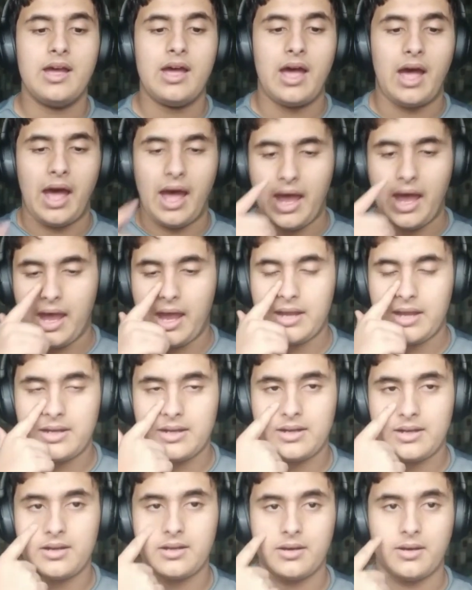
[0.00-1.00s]

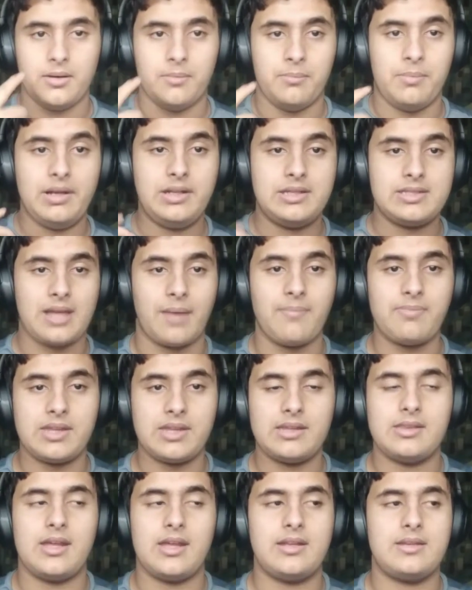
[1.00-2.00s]
And but
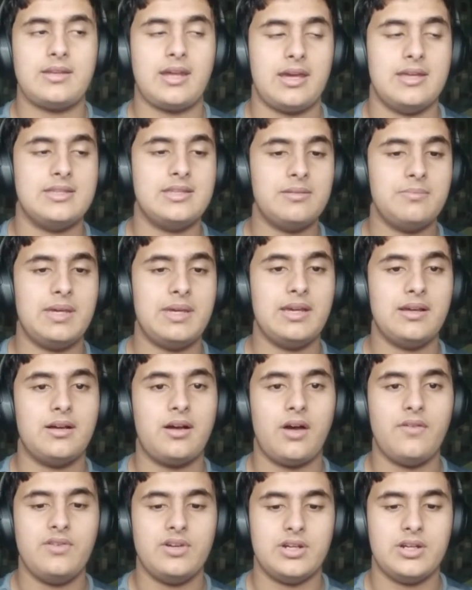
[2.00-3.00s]
something that isn't being
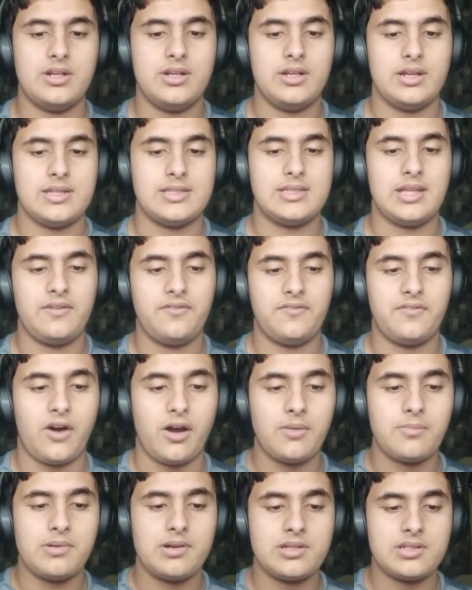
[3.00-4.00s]
covered is that
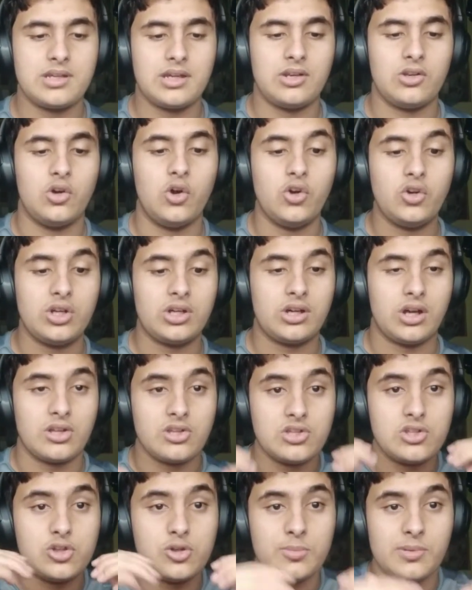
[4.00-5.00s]
farmers can go to
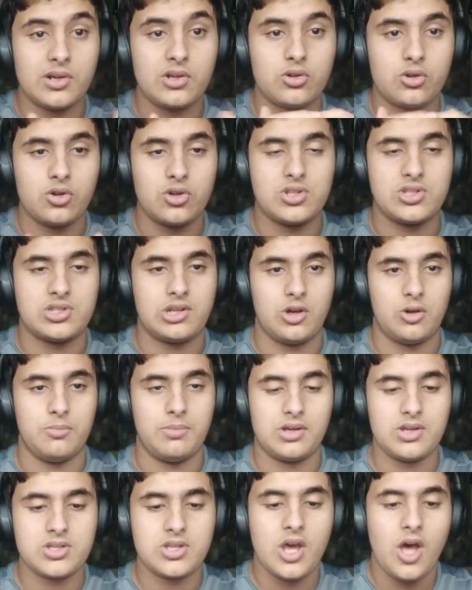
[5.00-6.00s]
consumer courts now,
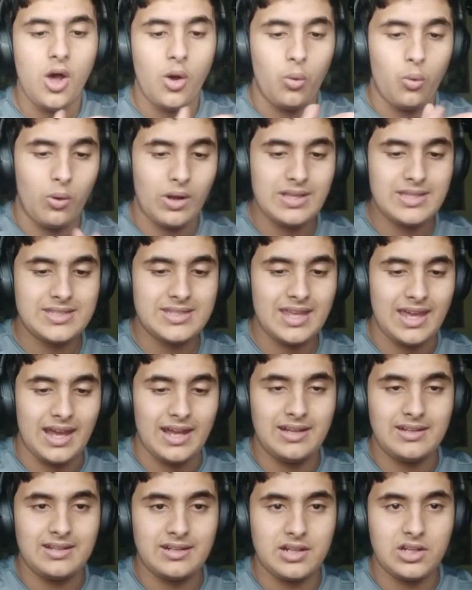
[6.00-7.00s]
because once they
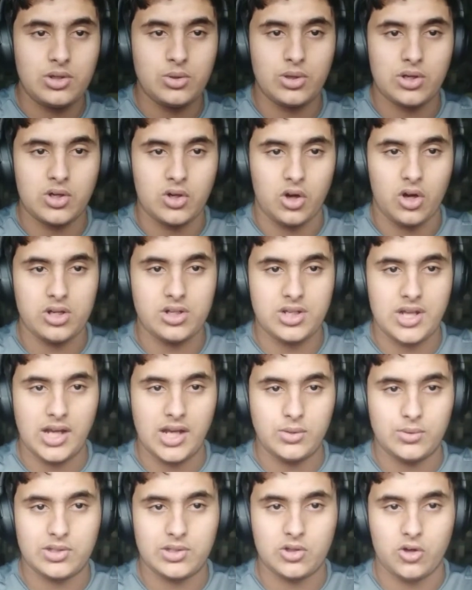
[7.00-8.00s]
enter into a
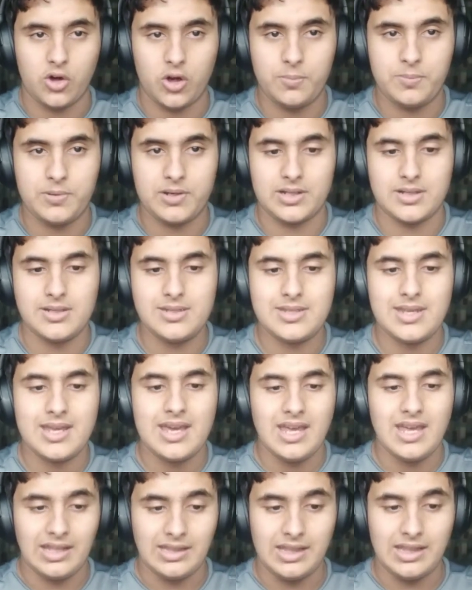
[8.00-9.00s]
contract with corporates,
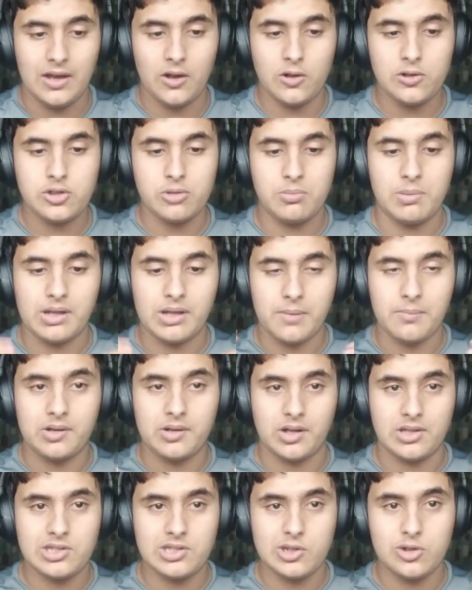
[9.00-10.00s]
they also become
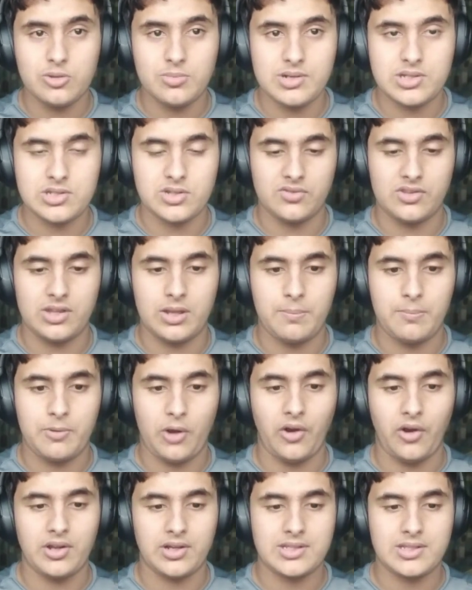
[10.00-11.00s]
consumers of their
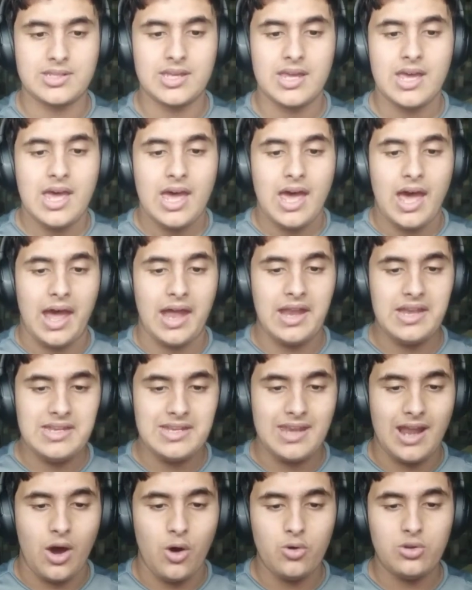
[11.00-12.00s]
products,
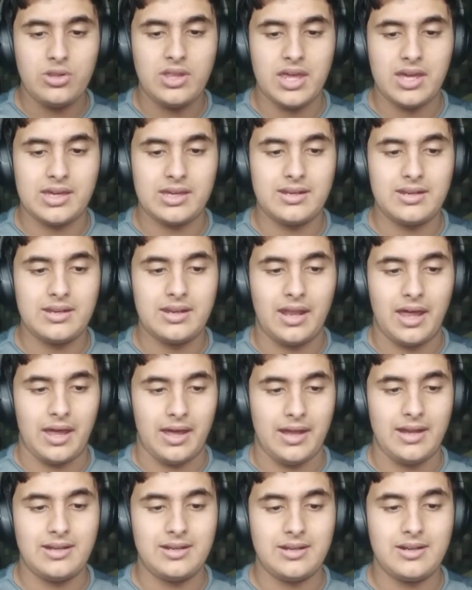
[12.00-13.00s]
and now they can
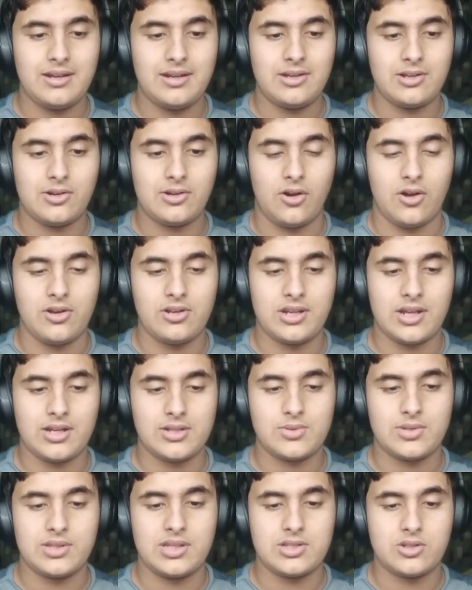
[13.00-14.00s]
enter into
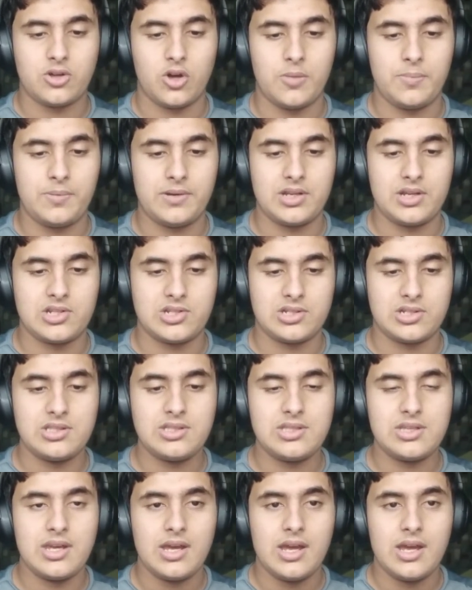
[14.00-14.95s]
contracts with these corporations,